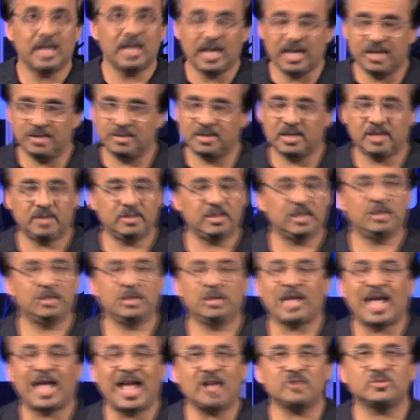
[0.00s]
And
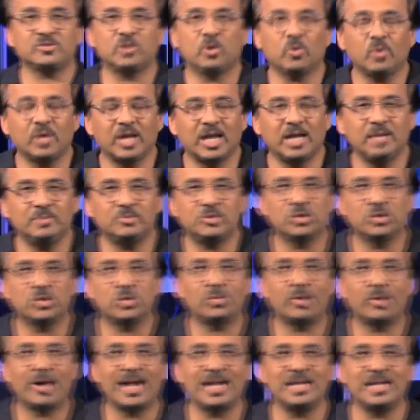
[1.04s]
a household came to
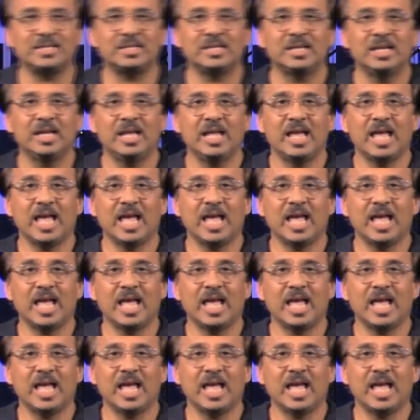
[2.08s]
Christ.